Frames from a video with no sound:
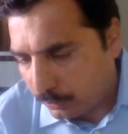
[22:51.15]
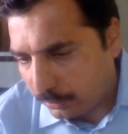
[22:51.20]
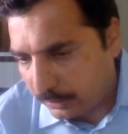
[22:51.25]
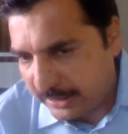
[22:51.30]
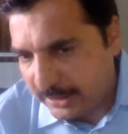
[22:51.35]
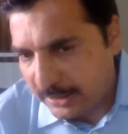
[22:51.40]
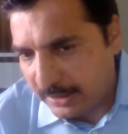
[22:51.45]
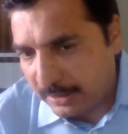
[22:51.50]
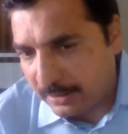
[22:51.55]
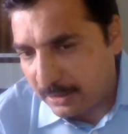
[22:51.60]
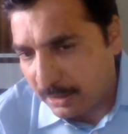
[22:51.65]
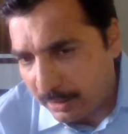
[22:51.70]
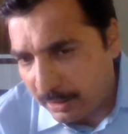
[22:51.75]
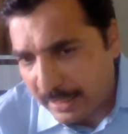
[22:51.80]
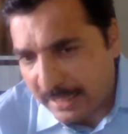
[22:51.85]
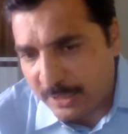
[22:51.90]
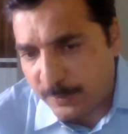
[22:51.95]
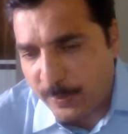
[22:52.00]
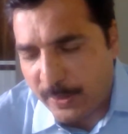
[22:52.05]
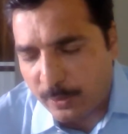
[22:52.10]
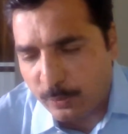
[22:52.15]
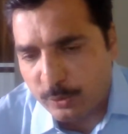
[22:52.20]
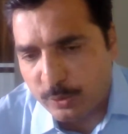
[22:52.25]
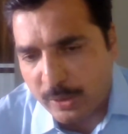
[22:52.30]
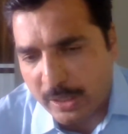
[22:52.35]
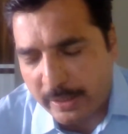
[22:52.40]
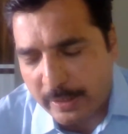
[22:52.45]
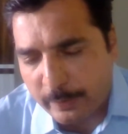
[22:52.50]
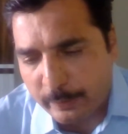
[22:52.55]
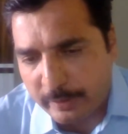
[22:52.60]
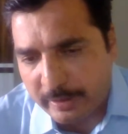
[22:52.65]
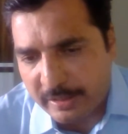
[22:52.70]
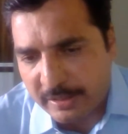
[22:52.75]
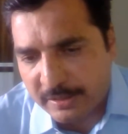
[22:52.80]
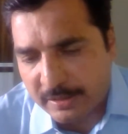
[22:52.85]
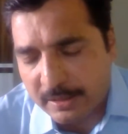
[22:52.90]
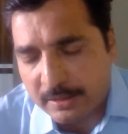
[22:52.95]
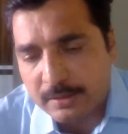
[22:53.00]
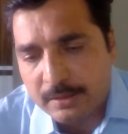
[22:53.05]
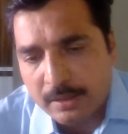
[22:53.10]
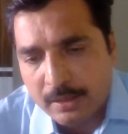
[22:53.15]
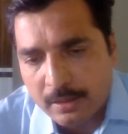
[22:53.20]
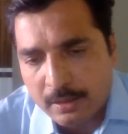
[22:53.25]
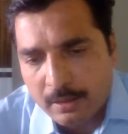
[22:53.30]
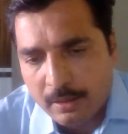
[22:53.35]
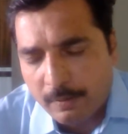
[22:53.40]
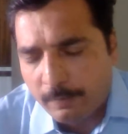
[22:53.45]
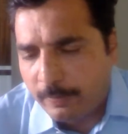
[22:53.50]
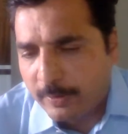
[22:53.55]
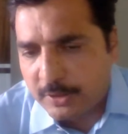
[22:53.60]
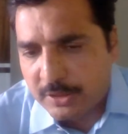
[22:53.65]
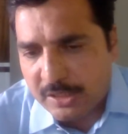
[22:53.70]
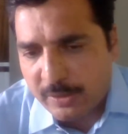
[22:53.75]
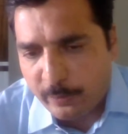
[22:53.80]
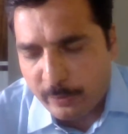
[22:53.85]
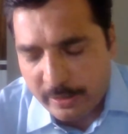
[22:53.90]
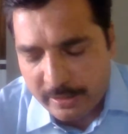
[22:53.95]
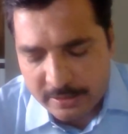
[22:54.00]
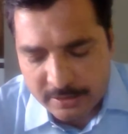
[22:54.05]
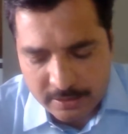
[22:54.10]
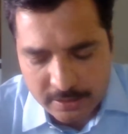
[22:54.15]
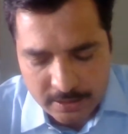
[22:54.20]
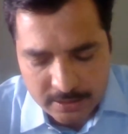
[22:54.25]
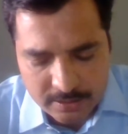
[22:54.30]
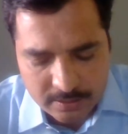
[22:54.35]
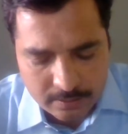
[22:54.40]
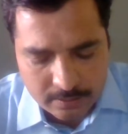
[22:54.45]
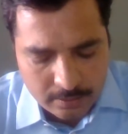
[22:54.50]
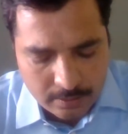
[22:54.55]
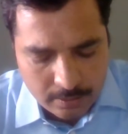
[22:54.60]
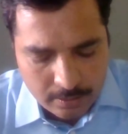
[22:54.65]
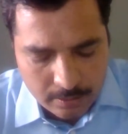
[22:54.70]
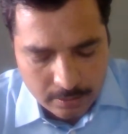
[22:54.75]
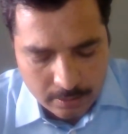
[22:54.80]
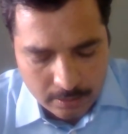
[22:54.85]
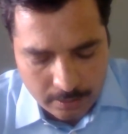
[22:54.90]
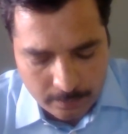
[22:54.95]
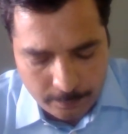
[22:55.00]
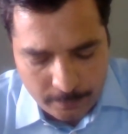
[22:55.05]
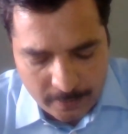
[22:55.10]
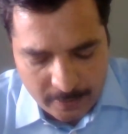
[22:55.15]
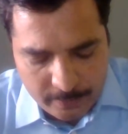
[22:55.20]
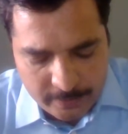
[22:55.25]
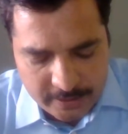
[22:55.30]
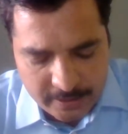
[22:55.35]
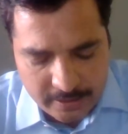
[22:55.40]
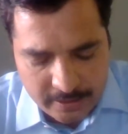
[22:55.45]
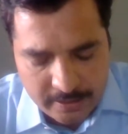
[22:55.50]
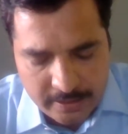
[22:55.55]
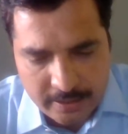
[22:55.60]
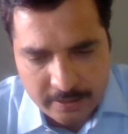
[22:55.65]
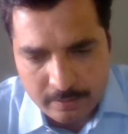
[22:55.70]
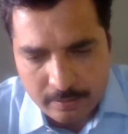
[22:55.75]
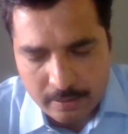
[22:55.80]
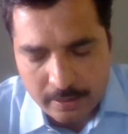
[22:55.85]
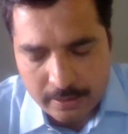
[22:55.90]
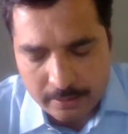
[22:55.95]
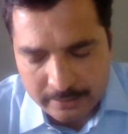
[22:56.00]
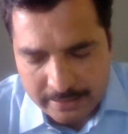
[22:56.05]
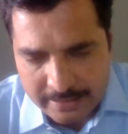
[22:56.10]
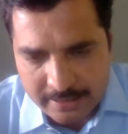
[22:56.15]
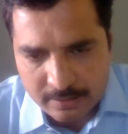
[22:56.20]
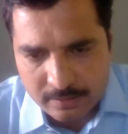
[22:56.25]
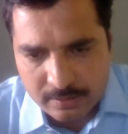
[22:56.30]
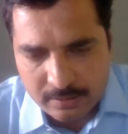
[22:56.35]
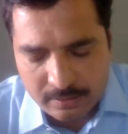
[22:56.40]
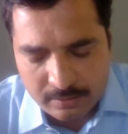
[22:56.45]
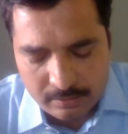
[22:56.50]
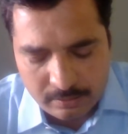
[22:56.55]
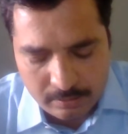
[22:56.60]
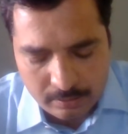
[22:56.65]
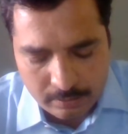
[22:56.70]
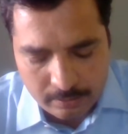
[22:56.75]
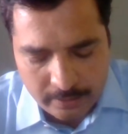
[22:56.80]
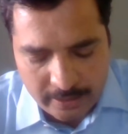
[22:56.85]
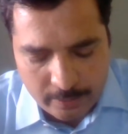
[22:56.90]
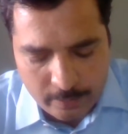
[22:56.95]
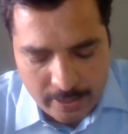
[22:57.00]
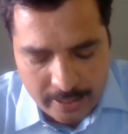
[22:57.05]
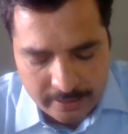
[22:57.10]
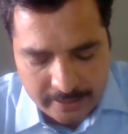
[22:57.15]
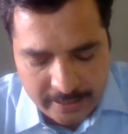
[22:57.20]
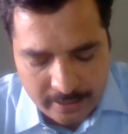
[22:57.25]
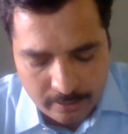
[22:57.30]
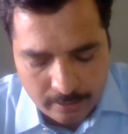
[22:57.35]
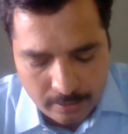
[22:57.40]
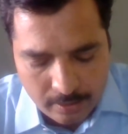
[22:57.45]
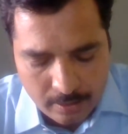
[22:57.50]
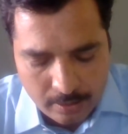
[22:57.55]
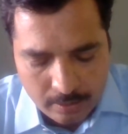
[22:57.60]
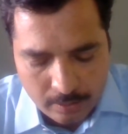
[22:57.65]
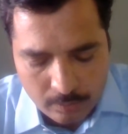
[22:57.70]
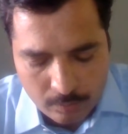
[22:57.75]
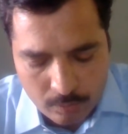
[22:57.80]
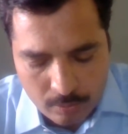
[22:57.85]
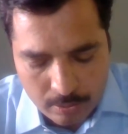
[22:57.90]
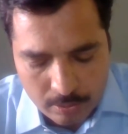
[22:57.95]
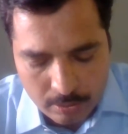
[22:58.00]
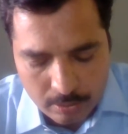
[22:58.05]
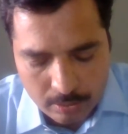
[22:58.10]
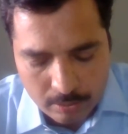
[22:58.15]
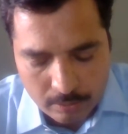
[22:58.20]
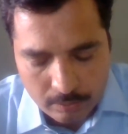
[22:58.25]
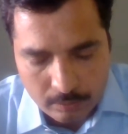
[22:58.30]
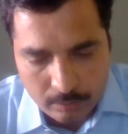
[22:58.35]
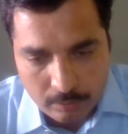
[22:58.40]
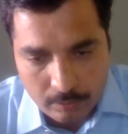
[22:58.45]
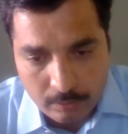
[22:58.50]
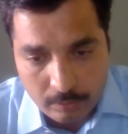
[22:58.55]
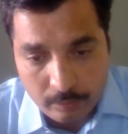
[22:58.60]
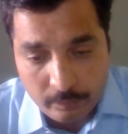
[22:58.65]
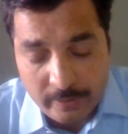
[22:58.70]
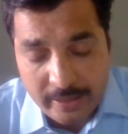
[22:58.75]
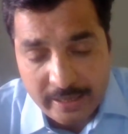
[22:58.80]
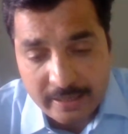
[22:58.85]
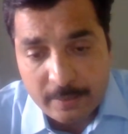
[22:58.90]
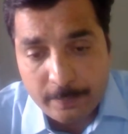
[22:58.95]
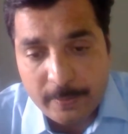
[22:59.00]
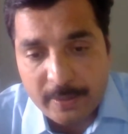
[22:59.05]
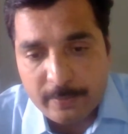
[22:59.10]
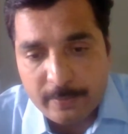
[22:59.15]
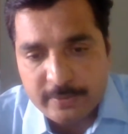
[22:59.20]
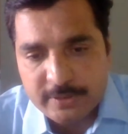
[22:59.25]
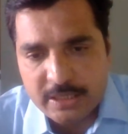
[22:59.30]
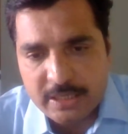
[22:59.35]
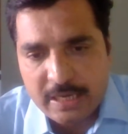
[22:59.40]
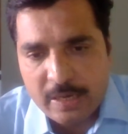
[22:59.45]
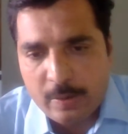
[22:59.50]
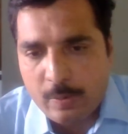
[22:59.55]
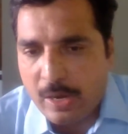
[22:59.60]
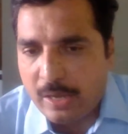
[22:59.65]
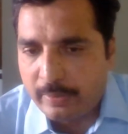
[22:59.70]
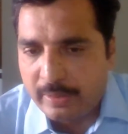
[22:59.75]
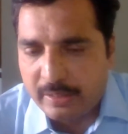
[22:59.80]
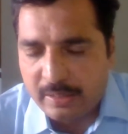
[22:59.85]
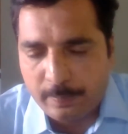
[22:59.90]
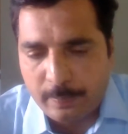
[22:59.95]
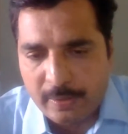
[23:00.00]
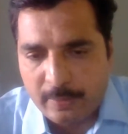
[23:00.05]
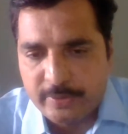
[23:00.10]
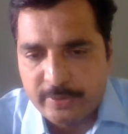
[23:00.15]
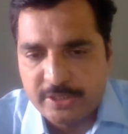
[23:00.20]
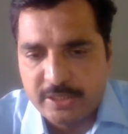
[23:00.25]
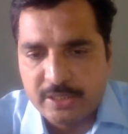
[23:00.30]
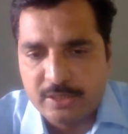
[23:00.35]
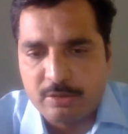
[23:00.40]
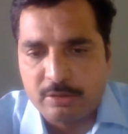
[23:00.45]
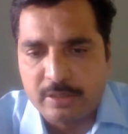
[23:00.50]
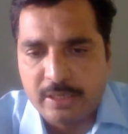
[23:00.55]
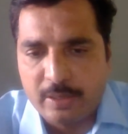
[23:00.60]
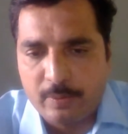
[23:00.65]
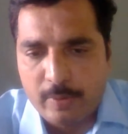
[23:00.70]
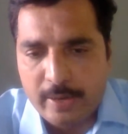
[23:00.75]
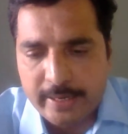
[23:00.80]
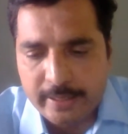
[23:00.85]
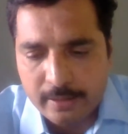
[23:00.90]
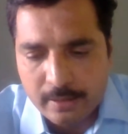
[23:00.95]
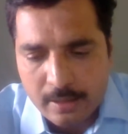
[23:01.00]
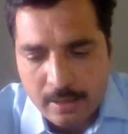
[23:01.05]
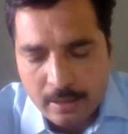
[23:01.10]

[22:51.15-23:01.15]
This is the third aspect which we are going to discuss. Firstly, we'll discuss permission is required, that is required. Then uh, where the permission is required, where the permission is not required.